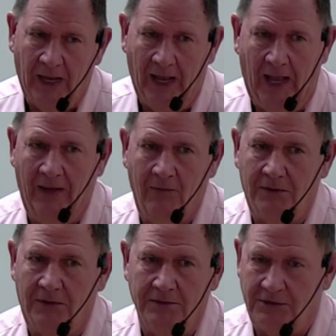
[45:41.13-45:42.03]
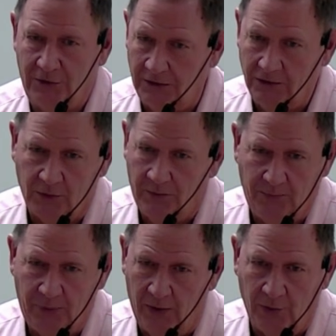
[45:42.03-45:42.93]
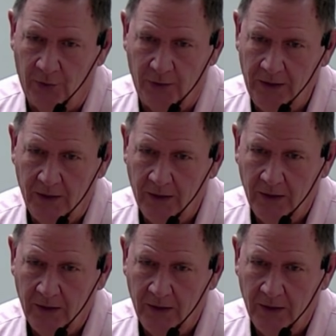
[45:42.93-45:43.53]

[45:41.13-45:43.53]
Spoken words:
I would consider it a little bit paranoid